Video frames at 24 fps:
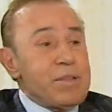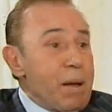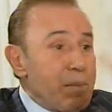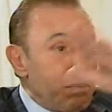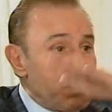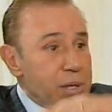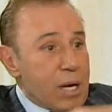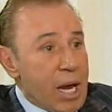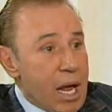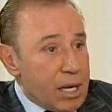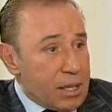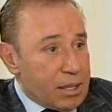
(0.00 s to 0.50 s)
the
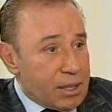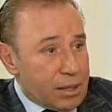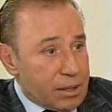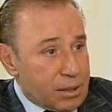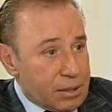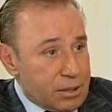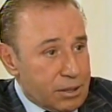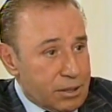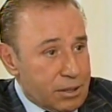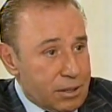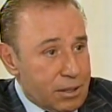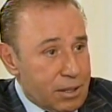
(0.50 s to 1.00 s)

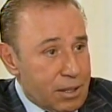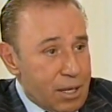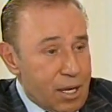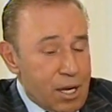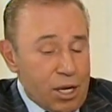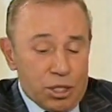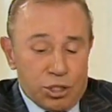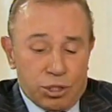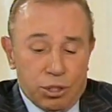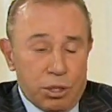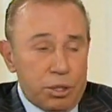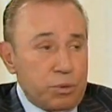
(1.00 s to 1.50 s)
blockers
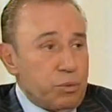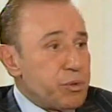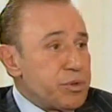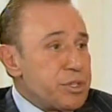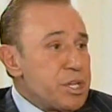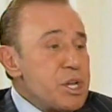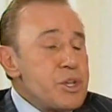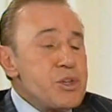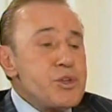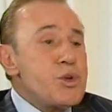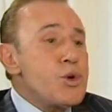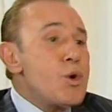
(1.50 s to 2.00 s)
so
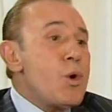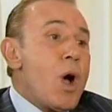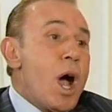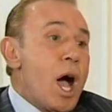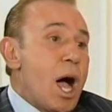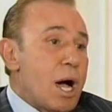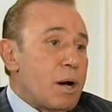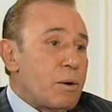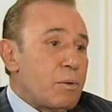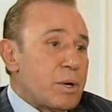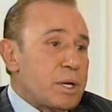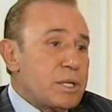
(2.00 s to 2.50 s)
within two
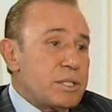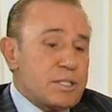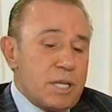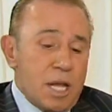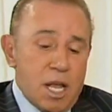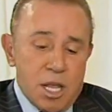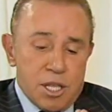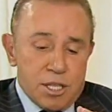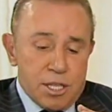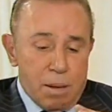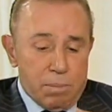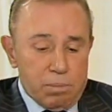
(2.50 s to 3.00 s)
hours,
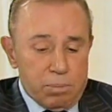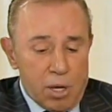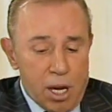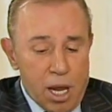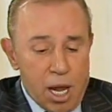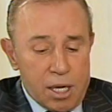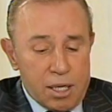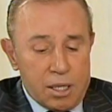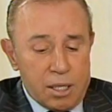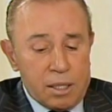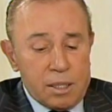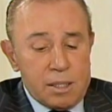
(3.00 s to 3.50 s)
the
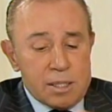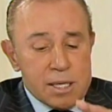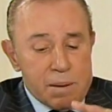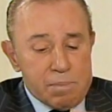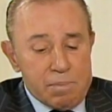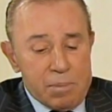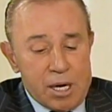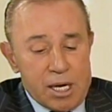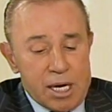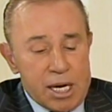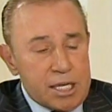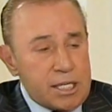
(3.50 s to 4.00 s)
blocker, the
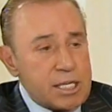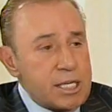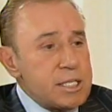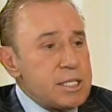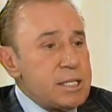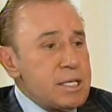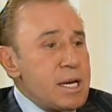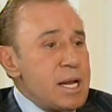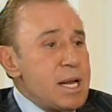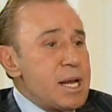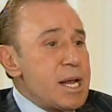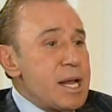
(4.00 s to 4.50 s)

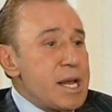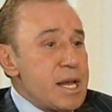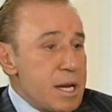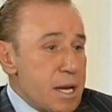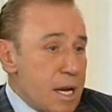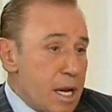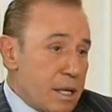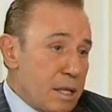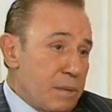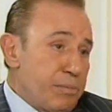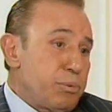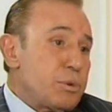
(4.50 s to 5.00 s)
melanin,
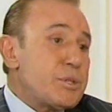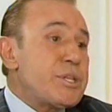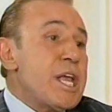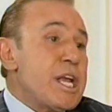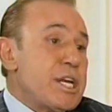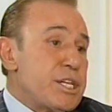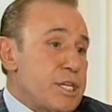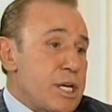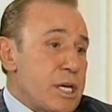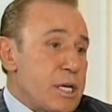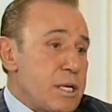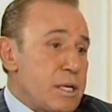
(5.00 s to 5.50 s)
are
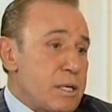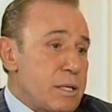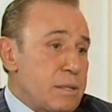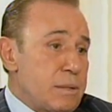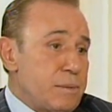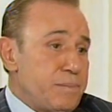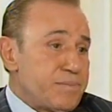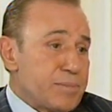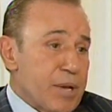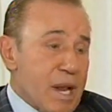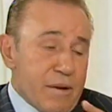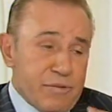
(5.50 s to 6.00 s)
protecting
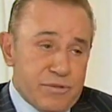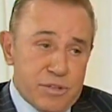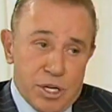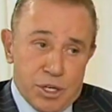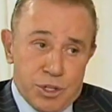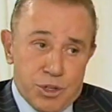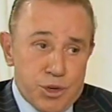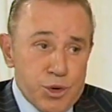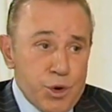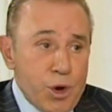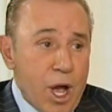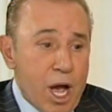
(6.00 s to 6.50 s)
you. After
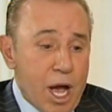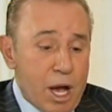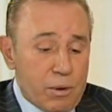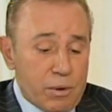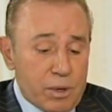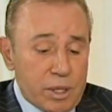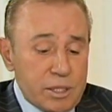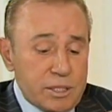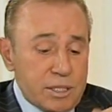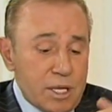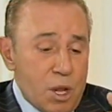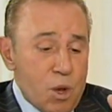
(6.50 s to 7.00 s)
two
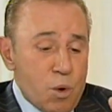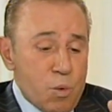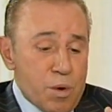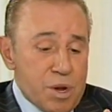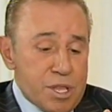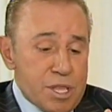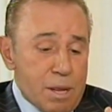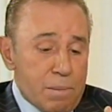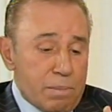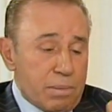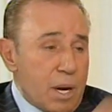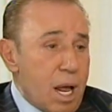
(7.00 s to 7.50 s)
hours,
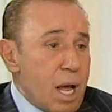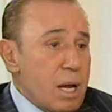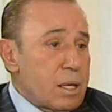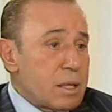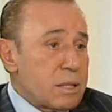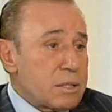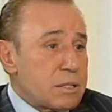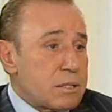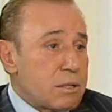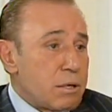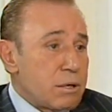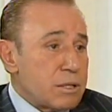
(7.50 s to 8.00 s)
when the
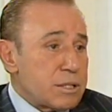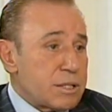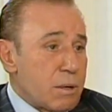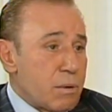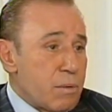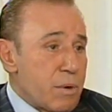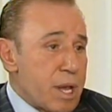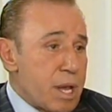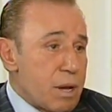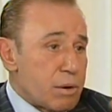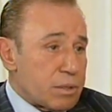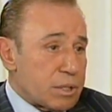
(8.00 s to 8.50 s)
blockers goes
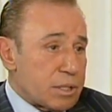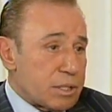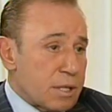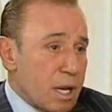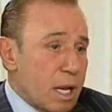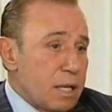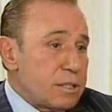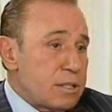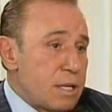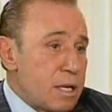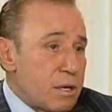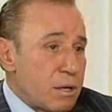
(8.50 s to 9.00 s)
away or the
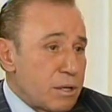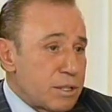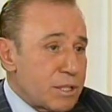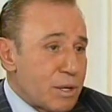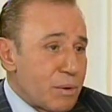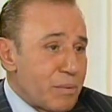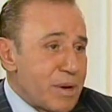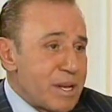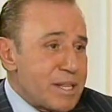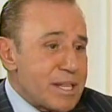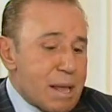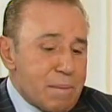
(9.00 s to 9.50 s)
sunscreen goes
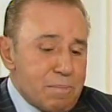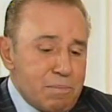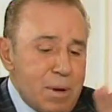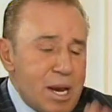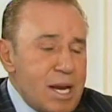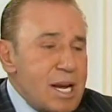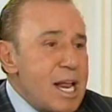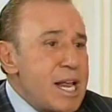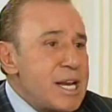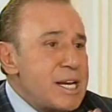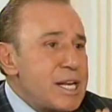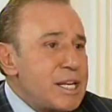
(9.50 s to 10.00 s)
away, the
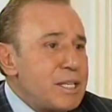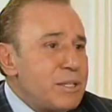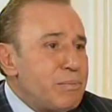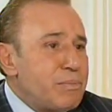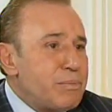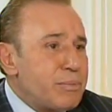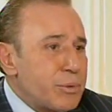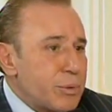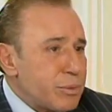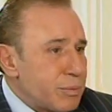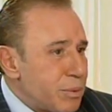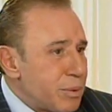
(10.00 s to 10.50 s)

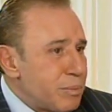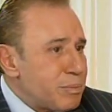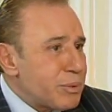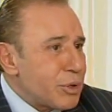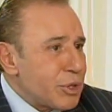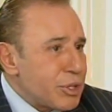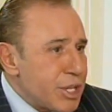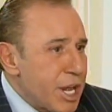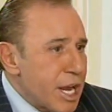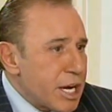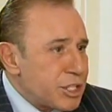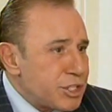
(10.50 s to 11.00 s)
melanin pr
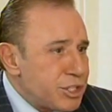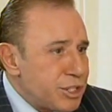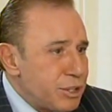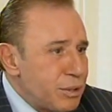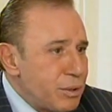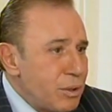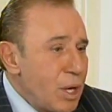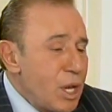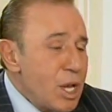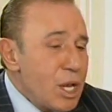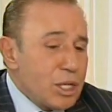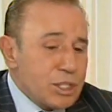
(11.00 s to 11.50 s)
protects
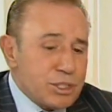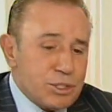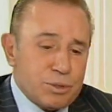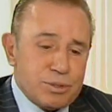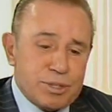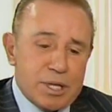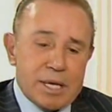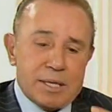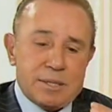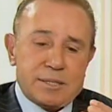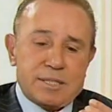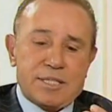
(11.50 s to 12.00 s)
you. Okay. So
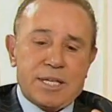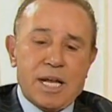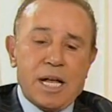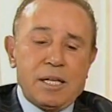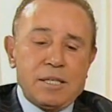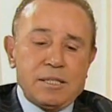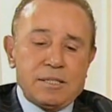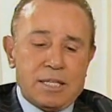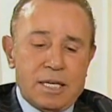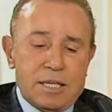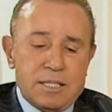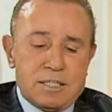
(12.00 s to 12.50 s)
the
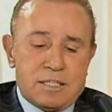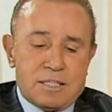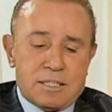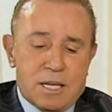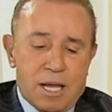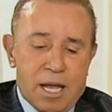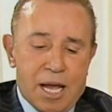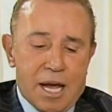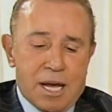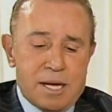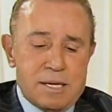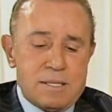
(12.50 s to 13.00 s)
cells
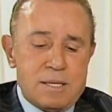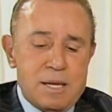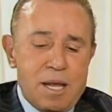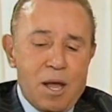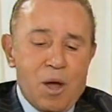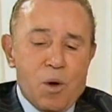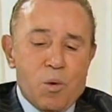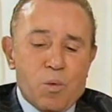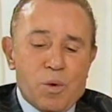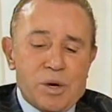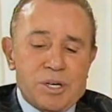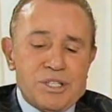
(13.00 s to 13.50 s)
inside
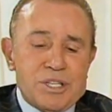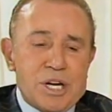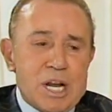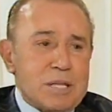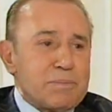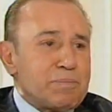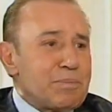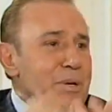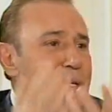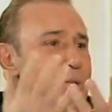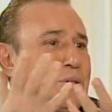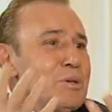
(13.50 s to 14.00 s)
will
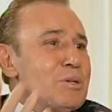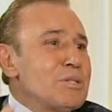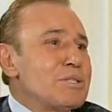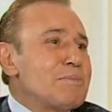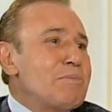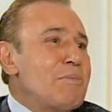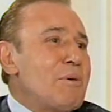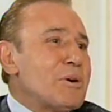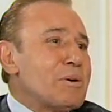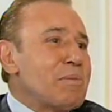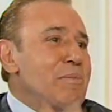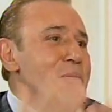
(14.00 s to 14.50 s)
not produce more